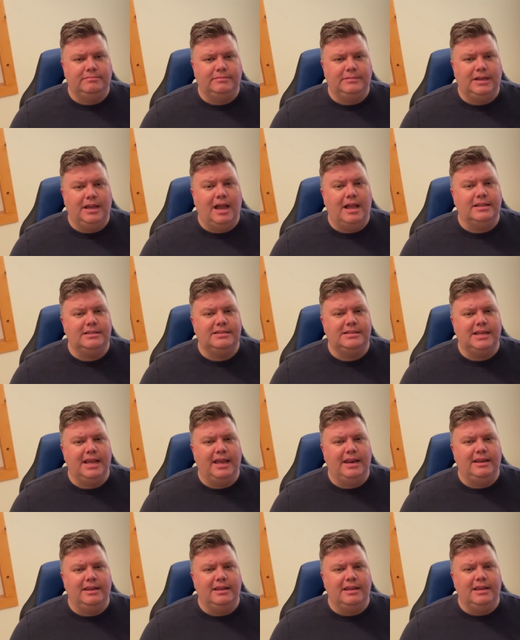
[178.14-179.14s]
God
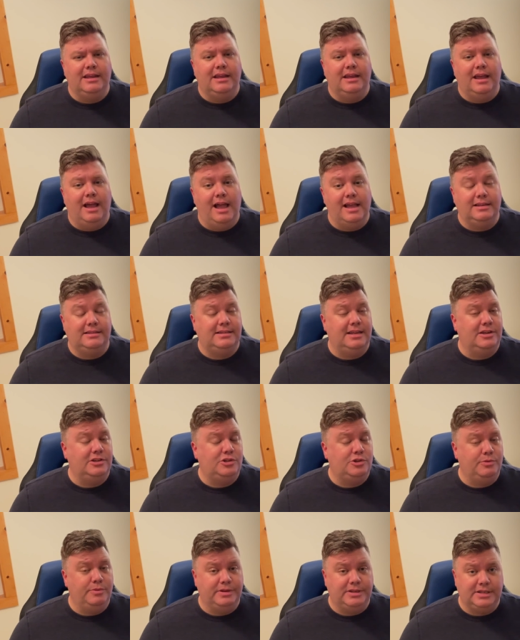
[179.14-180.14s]
said, I
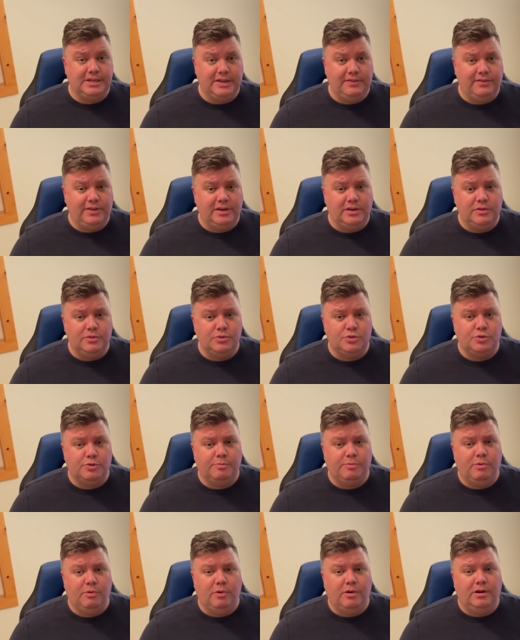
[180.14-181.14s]
sent you a TV news
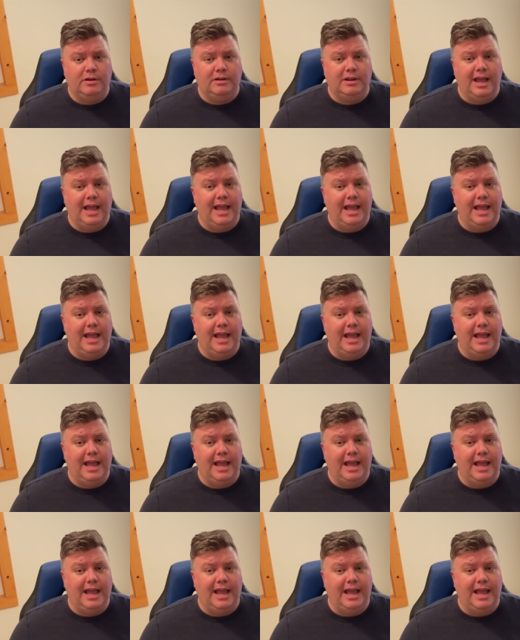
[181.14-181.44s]
report, a